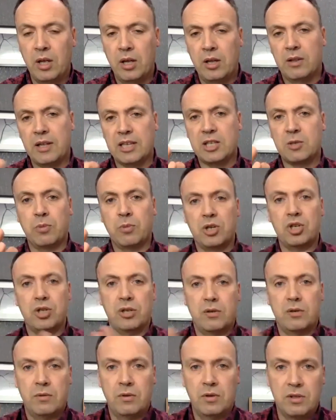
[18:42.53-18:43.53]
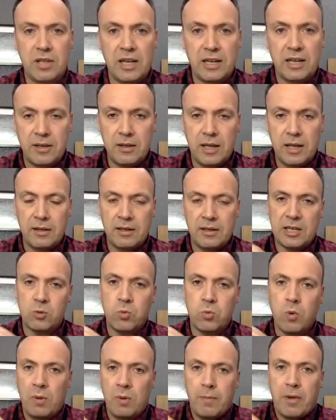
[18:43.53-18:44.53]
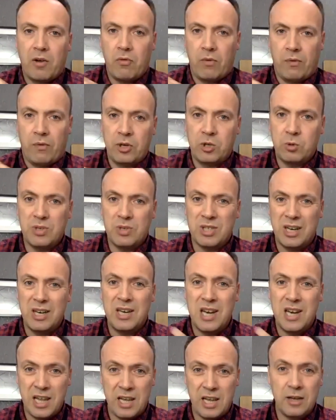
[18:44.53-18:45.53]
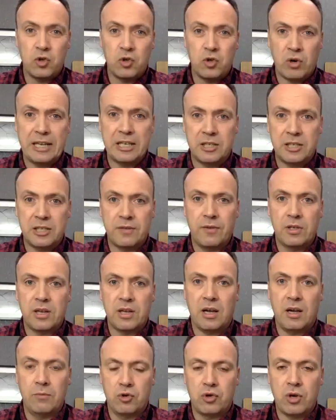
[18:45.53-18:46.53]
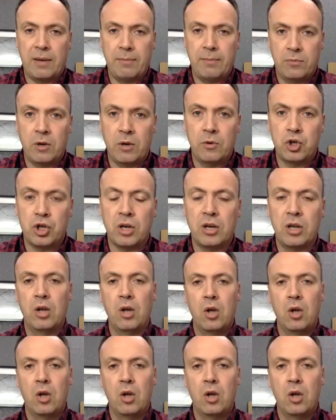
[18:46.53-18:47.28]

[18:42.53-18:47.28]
That's what we might refer to as a near transfer type notion.